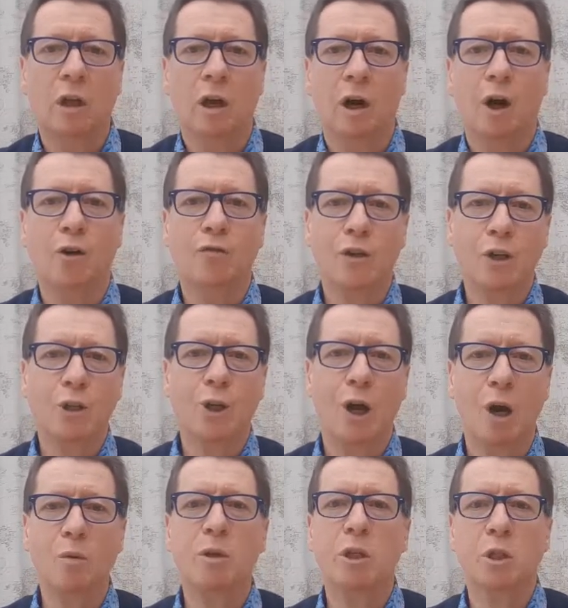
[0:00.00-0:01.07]
of his
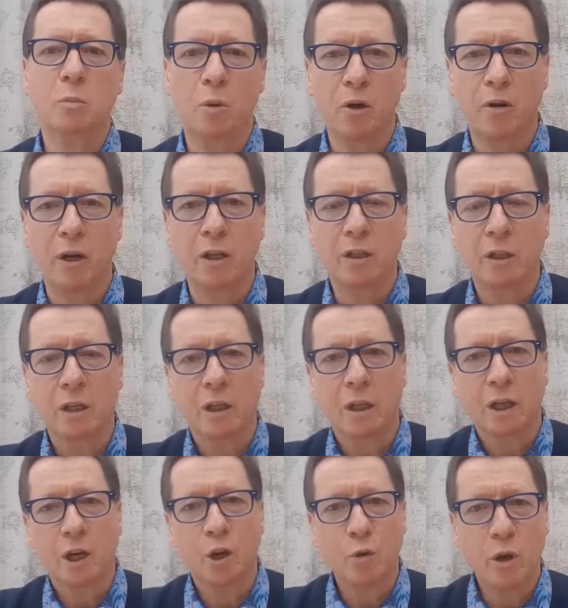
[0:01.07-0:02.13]
Holy Spirit,
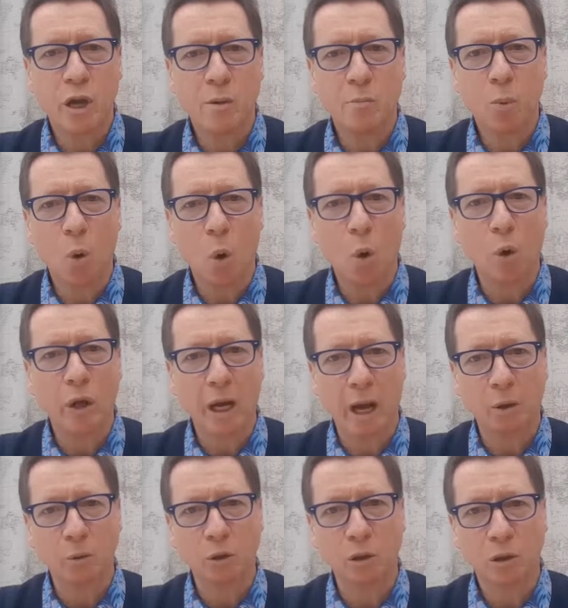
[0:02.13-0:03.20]
who he poured
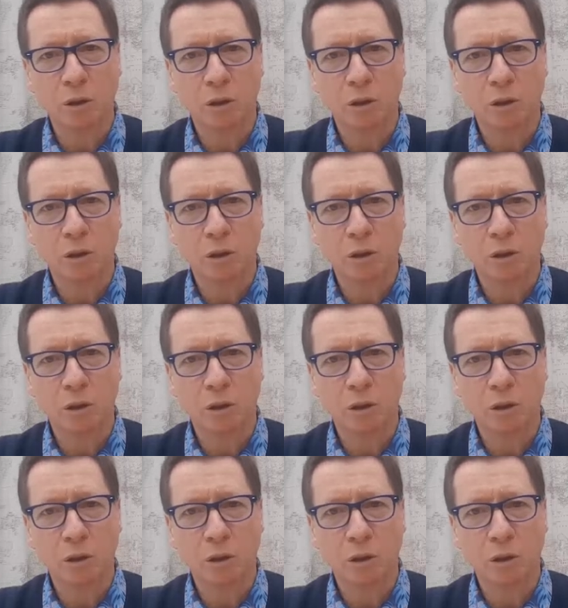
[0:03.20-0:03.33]
out